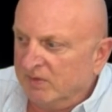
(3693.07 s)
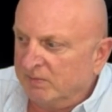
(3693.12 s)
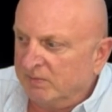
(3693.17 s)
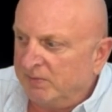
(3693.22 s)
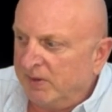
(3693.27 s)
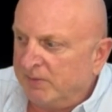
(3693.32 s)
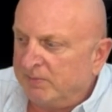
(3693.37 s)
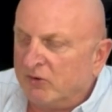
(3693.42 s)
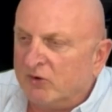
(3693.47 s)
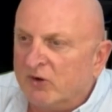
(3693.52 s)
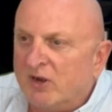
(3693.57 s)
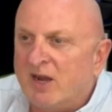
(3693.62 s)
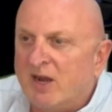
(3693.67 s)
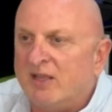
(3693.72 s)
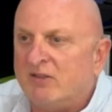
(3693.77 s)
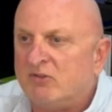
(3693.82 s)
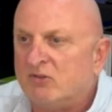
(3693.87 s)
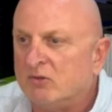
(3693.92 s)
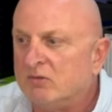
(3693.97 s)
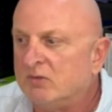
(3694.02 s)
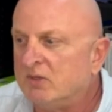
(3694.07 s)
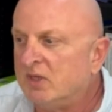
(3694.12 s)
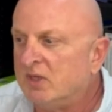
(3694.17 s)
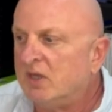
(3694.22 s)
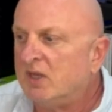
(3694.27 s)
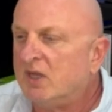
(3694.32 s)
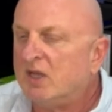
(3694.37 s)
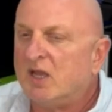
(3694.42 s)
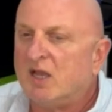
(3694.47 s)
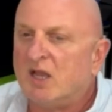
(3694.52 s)
people relate
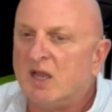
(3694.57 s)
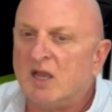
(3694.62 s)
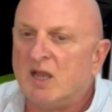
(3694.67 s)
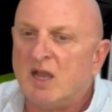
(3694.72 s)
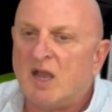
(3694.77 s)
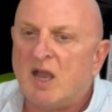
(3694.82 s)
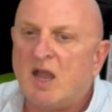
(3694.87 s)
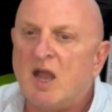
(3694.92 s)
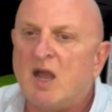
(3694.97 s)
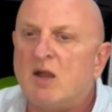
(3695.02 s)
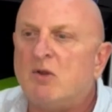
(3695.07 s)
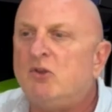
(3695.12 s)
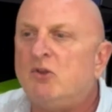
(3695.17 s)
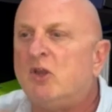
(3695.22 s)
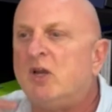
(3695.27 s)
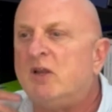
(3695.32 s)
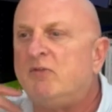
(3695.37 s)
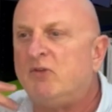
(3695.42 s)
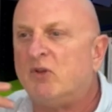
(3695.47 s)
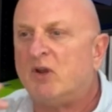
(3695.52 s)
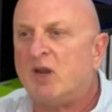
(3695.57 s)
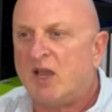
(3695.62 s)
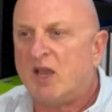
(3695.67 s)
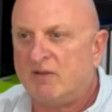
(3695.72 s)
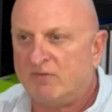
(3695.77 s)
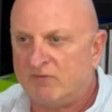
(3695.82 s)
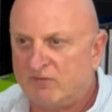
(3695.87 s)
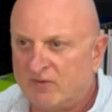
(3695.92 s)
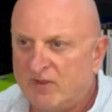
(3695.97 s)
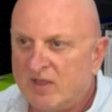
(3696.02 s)
to. How you live your
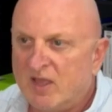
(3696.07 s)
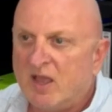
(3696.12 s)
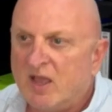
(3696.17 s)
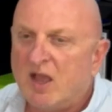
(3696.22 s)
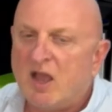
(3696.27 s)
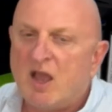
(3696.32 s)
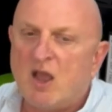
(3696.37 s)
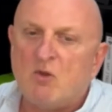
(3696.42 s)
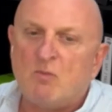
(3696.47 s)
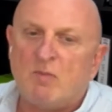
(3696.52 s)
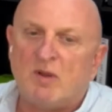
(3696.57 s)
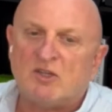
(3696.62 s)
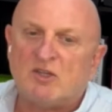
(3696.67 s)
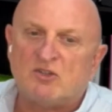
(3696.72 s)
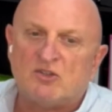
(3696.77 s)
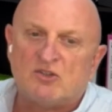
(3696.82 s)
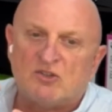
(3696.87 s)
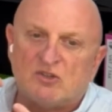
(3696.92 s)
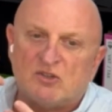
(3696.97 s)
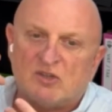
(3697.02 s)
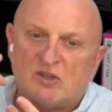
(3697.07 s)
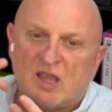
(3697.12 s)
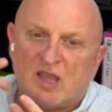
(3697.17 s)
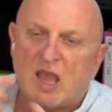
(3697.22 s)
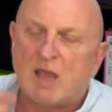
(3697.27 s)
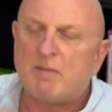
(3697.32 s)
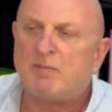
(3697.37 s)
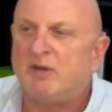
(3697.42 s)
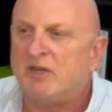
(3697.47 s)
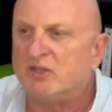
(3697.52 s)
life, how much
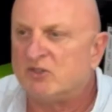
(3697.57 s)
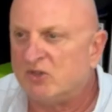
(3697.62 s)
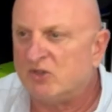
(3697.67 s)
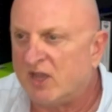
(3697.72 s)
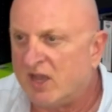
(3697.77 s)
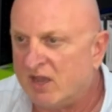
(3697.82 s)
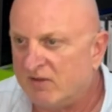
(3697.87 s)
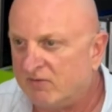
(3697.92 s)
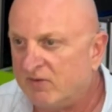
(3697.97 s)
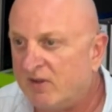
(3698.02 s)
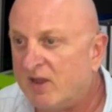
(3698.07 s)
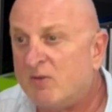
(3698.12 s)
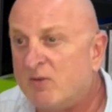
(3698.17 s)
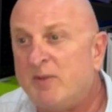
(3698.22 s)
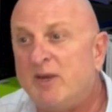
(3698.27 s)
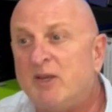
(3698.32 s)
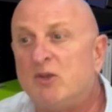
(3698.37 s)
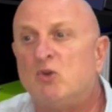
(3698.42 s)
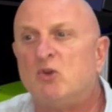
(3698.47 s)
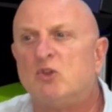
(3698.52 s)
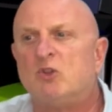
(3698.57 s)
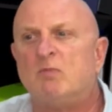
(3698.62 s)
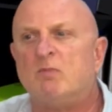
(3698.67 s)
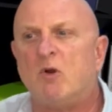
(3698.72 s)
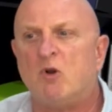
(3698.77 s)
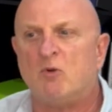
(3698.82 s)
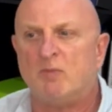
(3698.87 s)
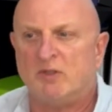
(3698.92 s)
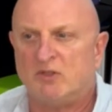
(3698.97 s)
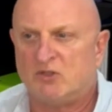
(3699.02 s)
happiness you have, how many good
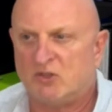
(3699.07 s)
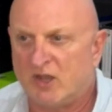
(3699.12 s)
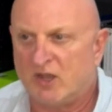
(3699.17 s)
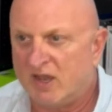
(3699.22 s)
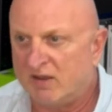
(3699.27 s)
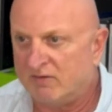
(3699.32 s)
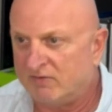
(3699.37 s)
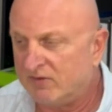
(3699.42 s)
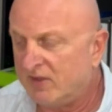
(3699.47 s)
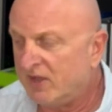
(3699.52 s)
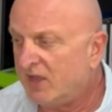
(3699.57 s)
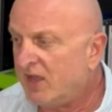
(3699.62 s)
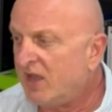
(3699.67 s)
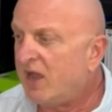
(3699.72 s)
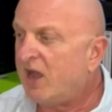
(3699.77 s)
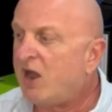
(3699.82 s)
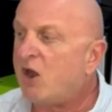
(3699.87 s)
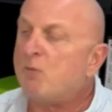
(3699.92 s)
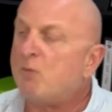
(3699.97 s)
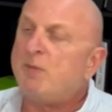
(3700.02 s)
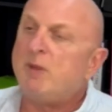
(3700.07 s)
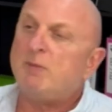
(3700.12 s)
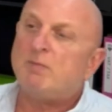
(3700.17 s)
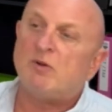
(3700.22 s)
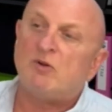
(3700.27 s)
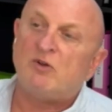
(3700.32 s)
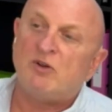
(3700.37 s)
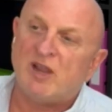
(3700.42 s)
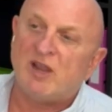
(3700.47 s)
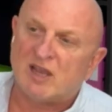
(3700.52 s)
moments you have, how people
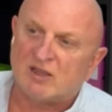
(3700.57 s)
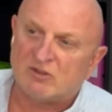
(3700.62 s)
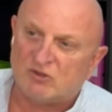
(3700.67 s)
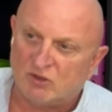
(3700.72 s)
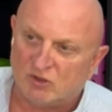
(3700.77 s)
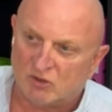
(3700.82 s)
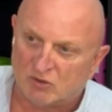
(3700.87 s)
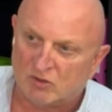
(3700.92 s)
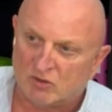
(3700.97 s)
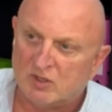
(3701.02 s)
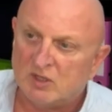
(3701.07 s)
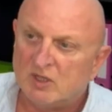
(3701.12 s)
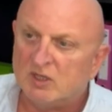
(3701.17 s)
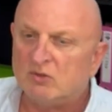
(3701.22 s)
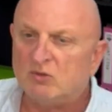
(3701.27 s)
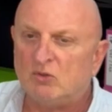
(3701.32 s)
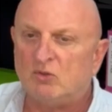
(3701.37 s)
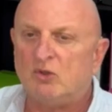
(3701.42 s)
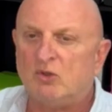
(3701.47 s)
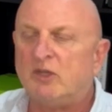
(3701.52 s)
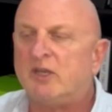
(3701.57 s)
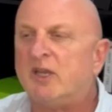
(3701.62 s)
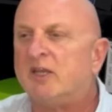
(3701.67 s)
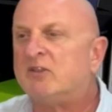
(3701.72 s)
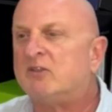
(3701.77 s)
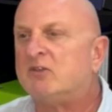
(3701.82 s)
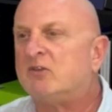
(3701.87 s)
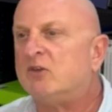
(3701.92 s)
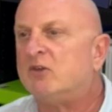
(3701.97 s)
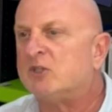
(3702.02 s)
react to you. Do you get
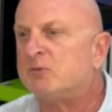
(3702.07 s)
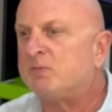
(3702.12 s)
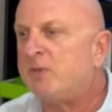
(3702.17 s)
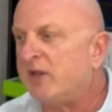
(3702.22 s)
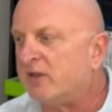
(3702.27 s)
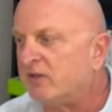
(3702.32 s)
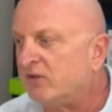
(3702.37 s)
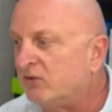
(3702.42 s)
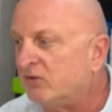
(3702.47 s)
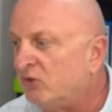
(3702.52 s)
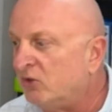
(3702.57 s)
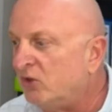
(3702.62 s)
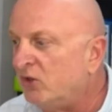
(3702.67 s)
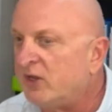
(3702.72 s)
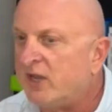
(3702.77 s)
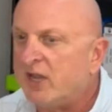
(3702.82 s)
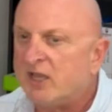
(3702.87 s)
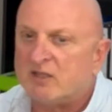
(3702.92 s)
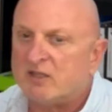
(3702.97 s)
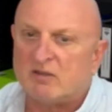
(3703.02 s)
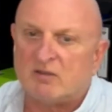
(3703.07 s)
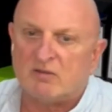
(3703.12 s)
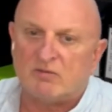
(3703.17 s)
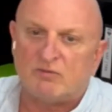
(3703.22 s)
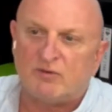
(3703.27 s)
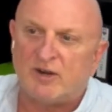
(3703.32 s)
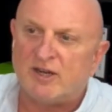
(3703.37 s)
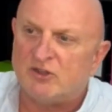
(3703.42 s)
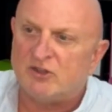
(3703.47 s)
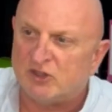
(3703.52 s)
respect? Do you get
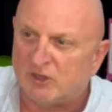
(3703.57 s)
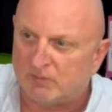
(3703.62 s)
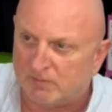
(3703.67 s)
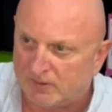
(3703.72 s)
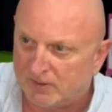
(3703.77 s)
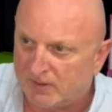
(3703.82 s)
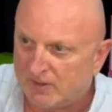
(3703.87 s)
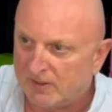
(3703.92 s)
friendship?